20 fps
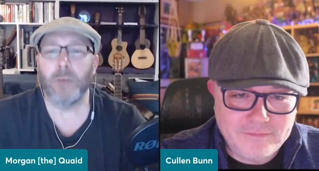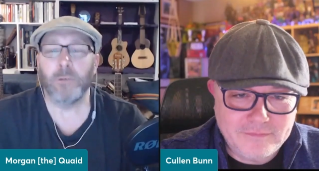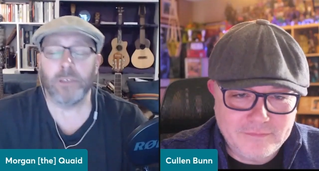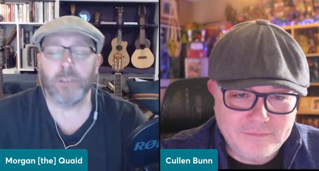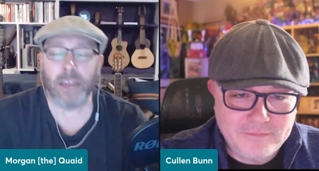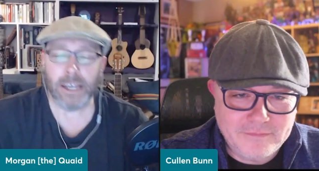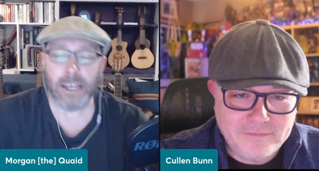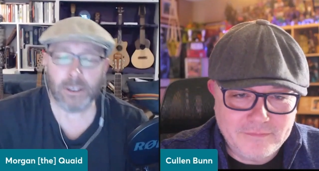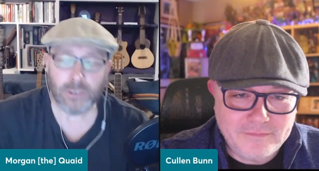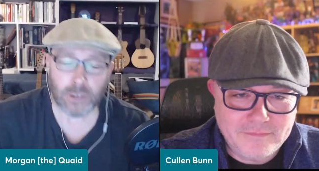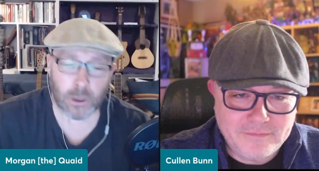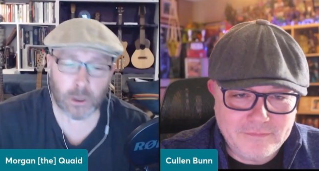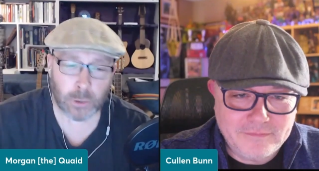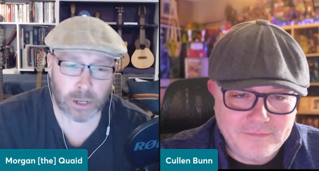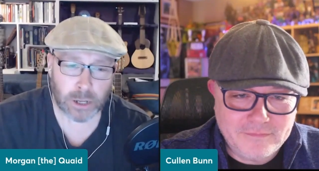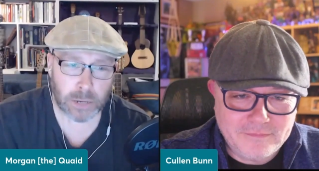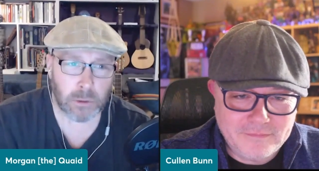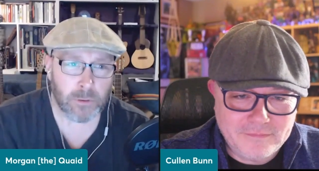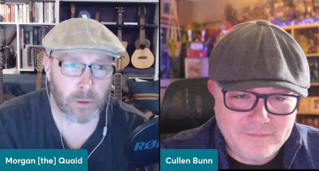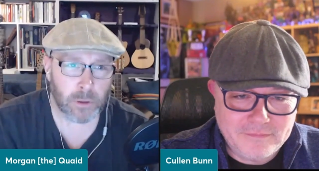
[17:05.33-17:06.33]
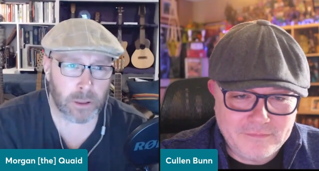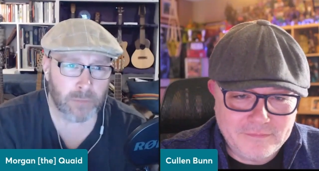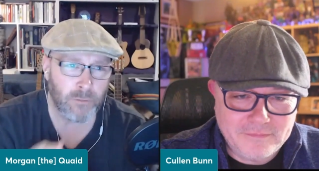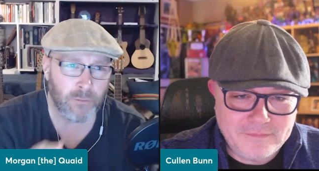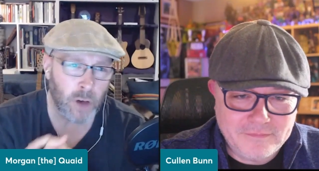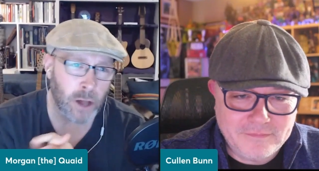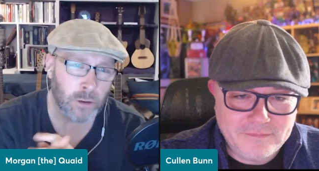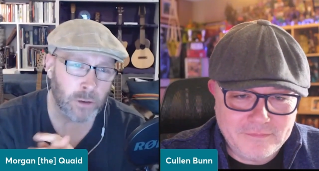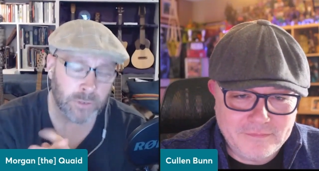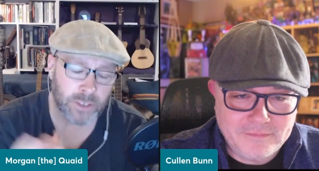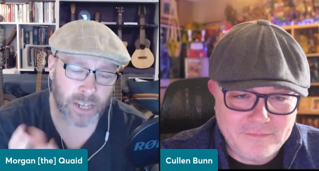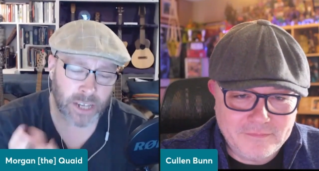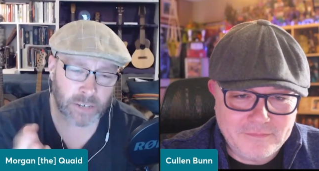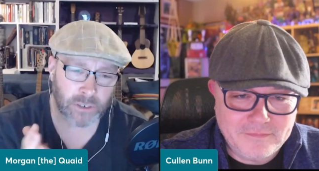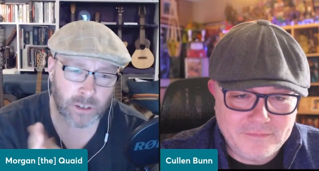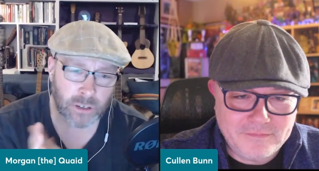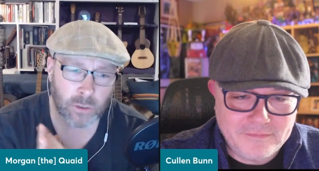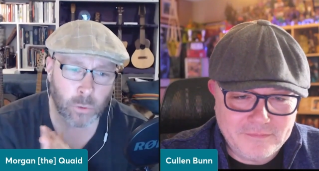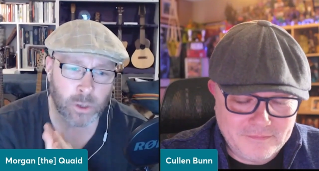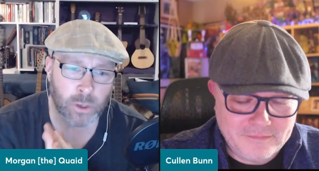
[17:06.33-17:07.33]
Speaker 1: Well, thank you, sir. We're going to move on to the final
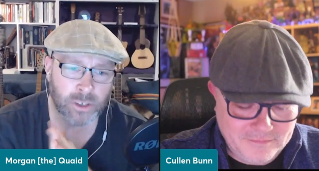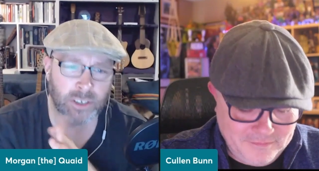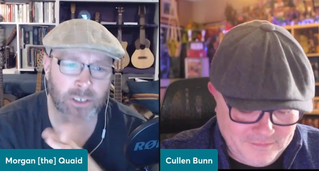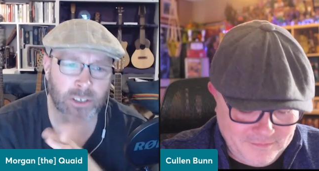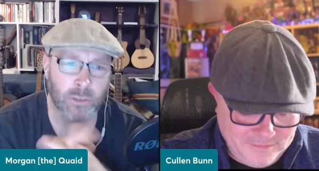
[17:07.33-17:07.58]
section, which is